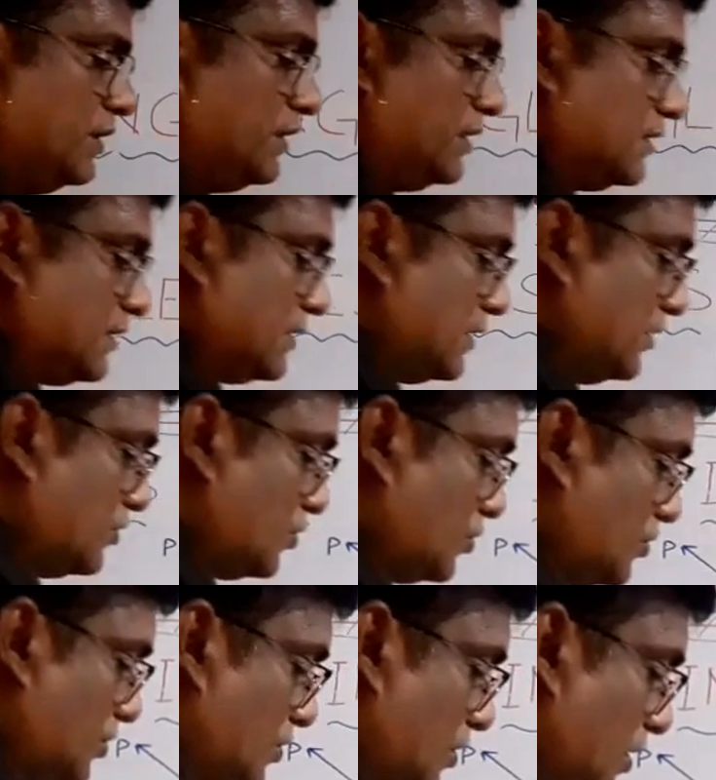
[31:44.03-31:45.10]
it is, you
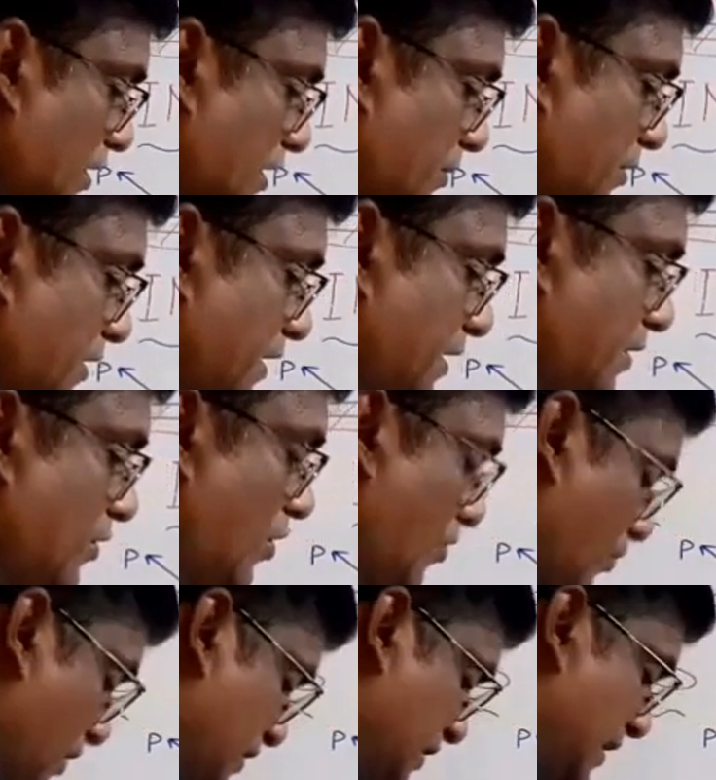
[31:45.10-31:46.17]
should give it in
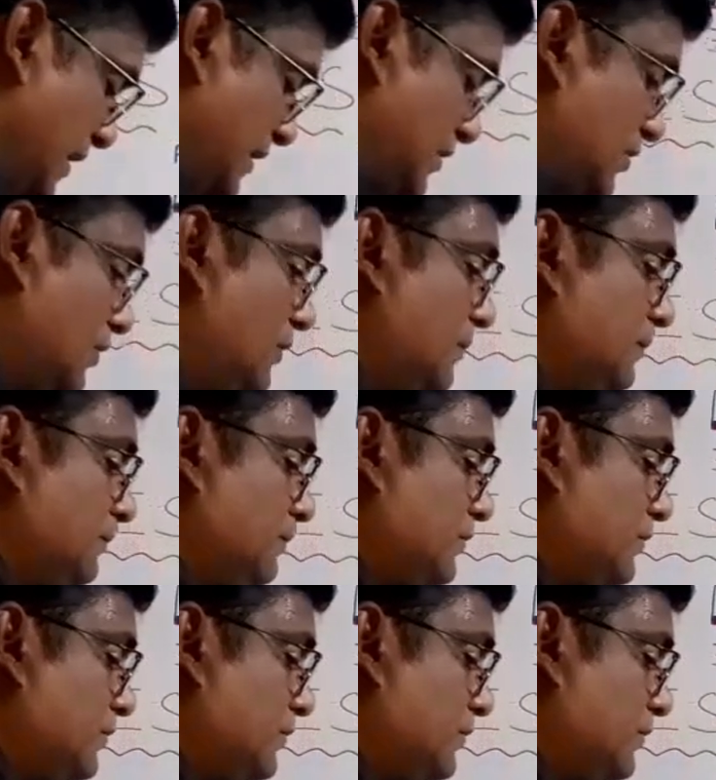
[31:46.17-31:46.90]
clockwise direction.